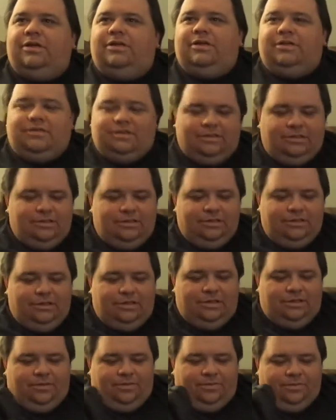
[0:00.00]
does it?
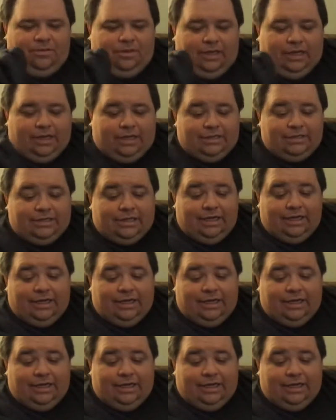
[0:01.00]
Like I said,